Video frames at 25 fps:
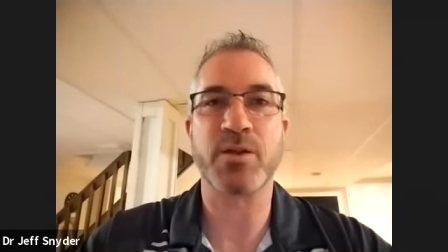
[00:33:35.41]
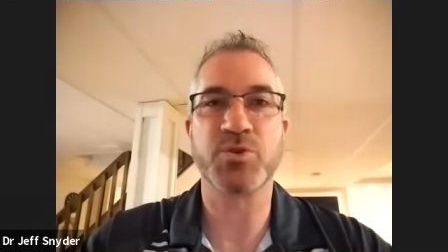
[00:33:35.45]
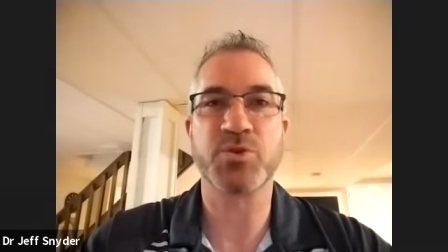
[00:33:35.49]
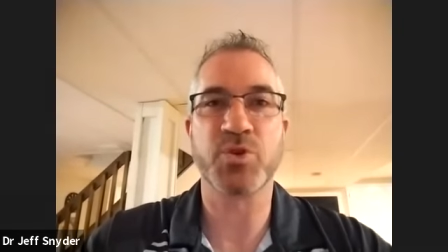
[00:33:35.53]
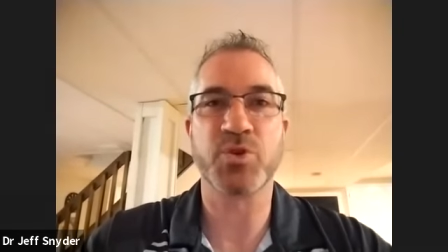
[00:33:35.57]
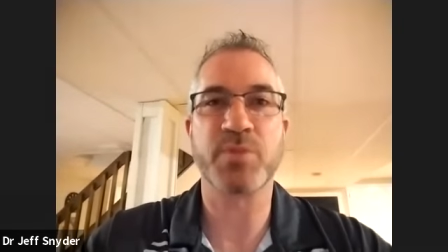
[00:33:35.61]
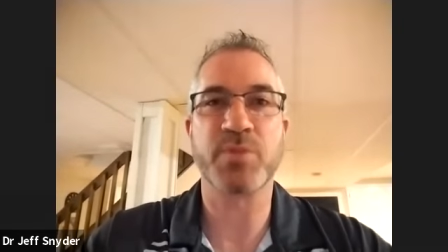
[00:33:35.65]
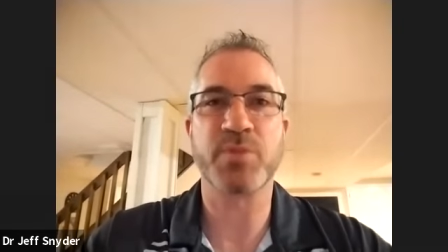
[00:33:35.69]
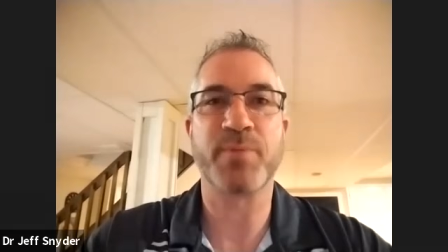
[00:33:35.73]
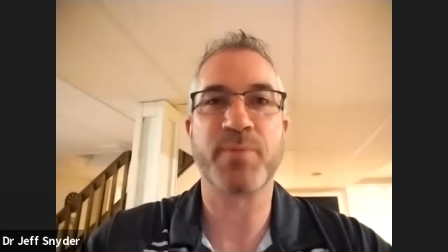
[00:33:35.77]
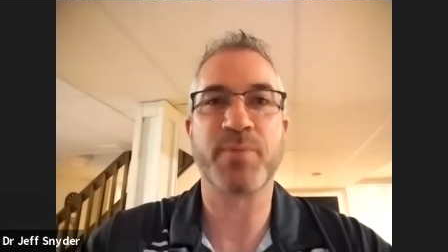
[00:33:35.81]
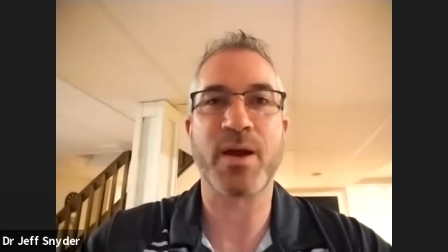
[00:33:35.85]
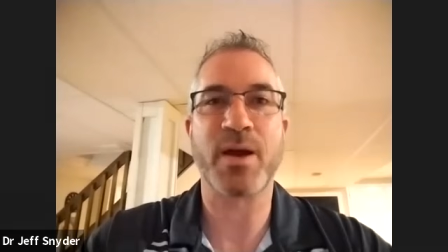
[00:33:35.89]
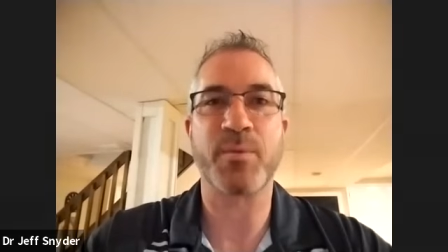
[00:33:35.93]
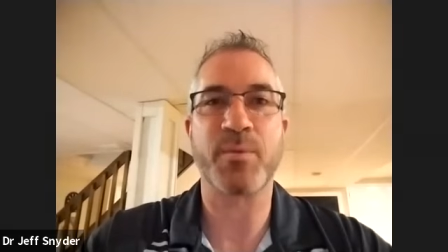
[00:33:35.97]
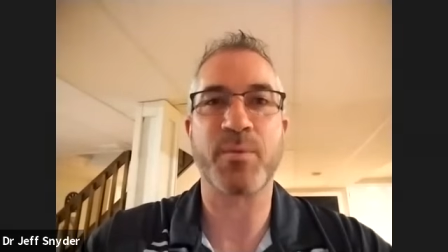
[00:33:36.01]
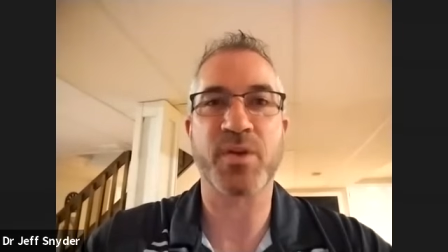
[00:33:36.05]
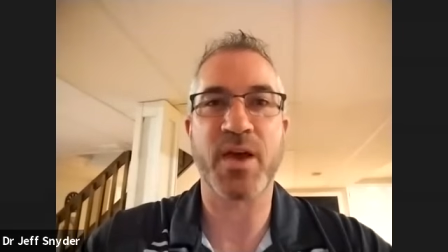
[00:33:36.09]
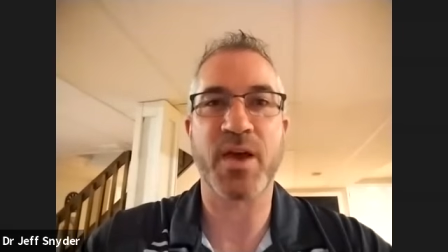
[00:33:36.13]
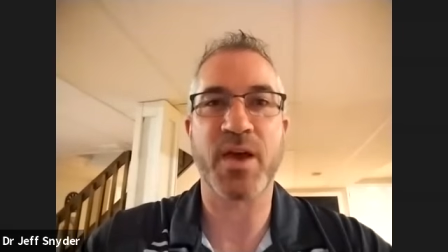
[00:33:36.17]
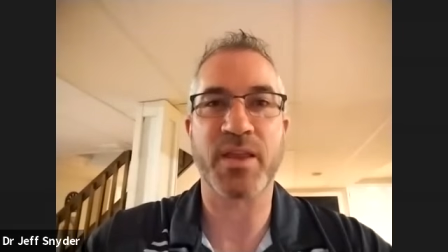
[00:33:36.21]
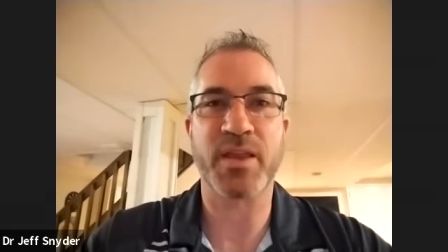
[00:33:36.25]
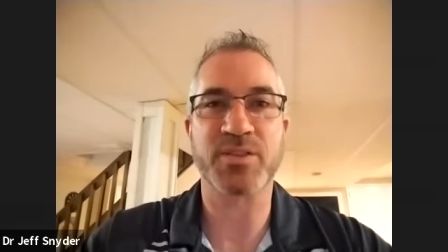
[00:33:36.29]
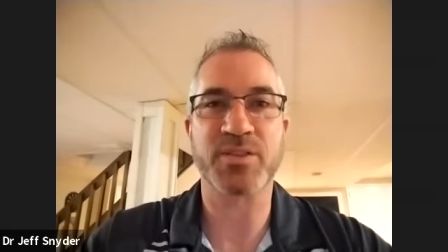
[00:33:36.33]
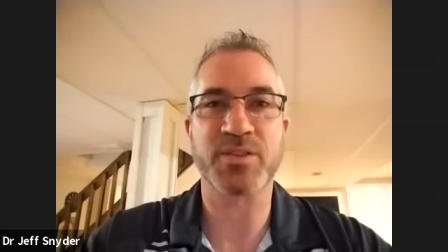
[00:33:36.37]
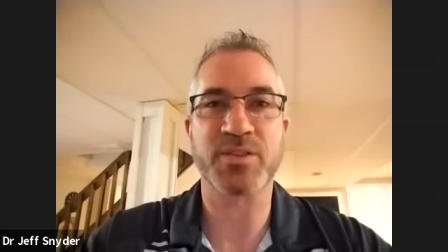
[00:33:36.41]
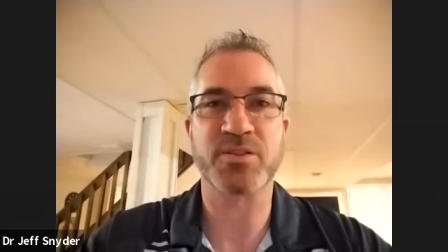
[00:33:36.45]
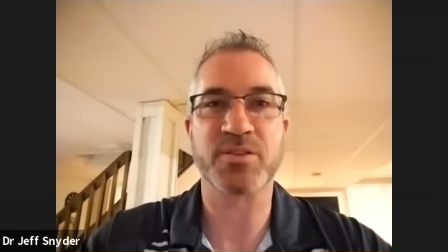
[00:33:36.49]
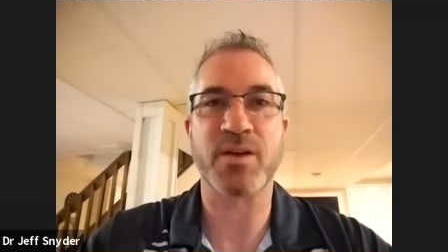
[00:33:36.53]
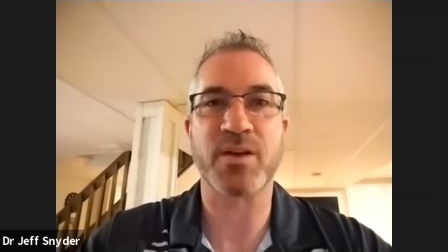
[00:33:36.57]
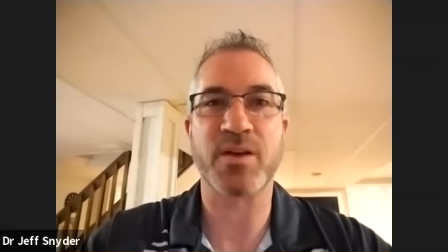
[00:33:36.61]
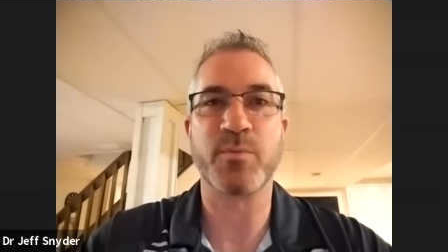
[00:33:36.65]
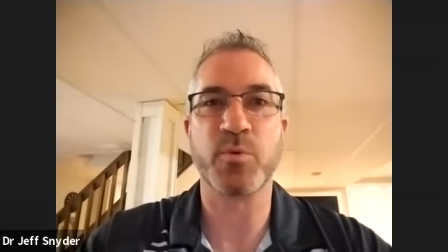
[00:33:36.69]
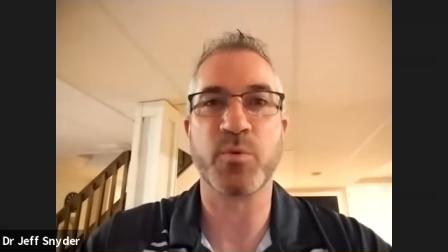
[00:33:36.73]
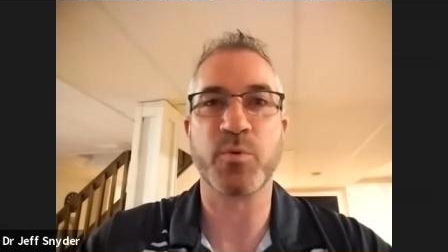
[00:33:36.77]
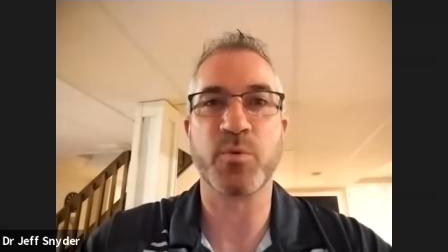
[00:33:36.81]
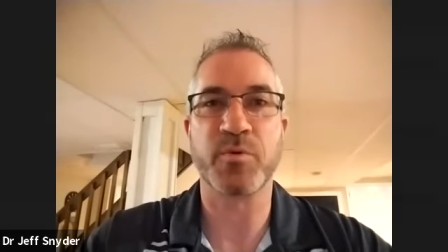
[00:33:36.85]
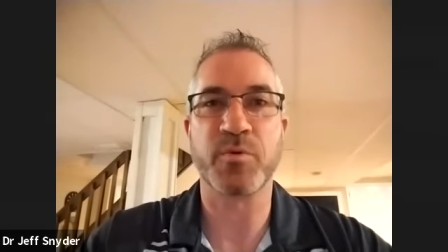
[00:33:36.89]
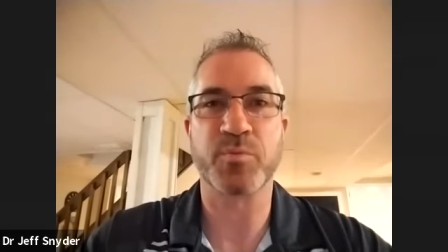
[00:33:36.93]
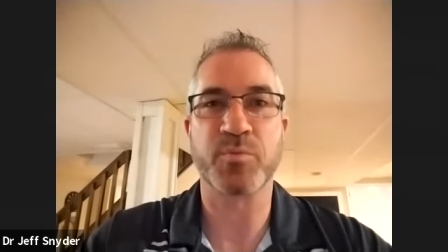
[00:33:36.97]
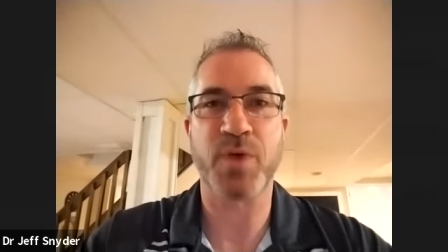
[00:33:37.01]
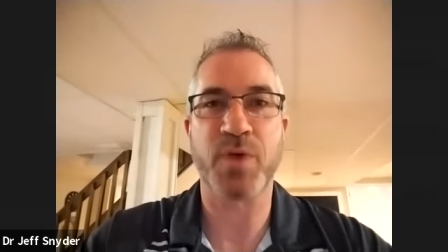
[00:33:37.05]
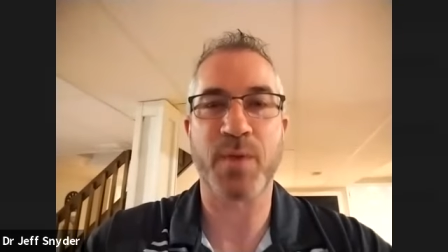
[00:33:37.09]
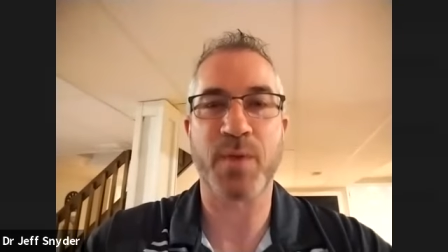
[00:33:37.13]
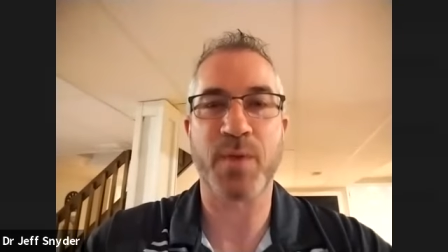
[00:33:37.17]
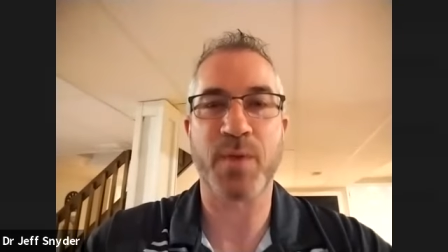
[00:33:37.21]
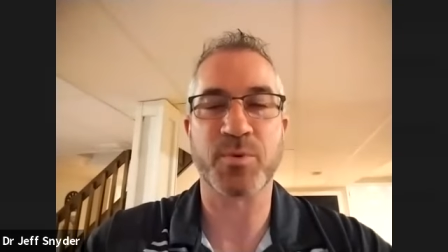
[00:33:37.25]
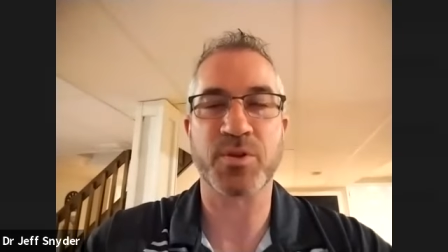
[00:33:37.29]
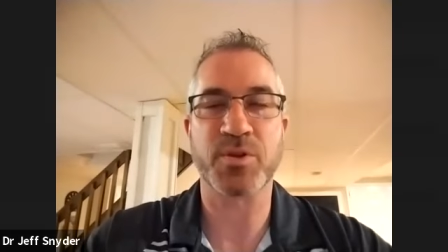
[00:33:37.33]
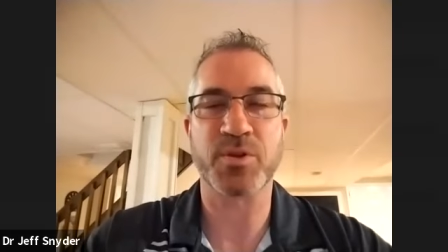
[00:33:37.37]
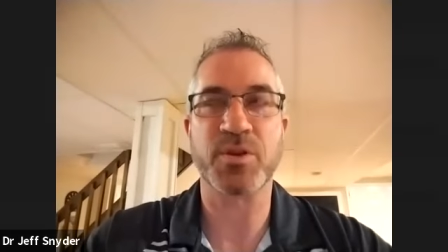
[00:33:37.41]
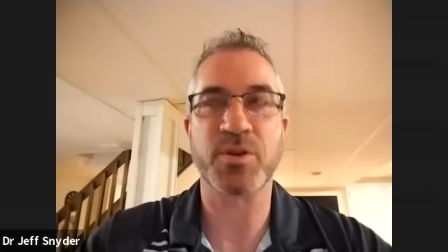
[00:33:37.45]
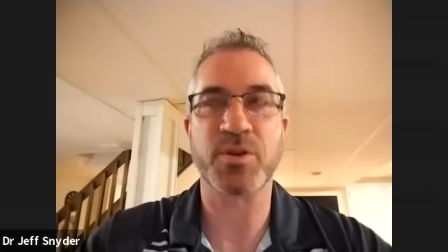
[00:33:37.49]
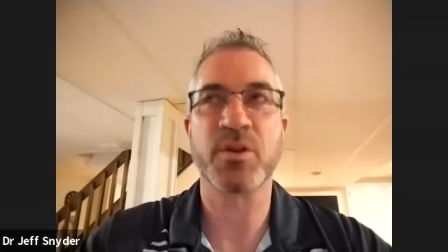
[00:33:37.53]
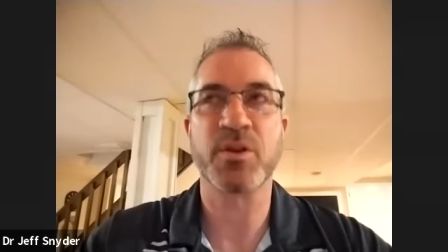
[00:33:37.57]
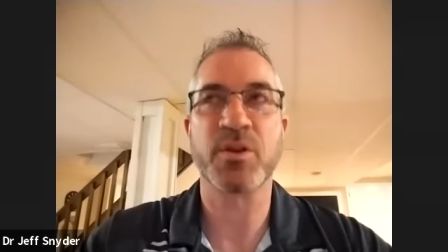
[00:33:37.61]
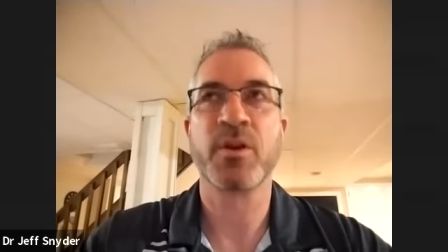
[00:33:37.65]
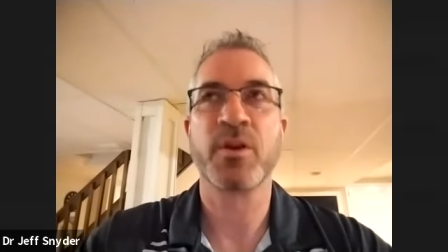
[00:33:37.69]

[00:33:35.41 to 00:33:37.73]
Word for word: joint biomechanics are not moving properly.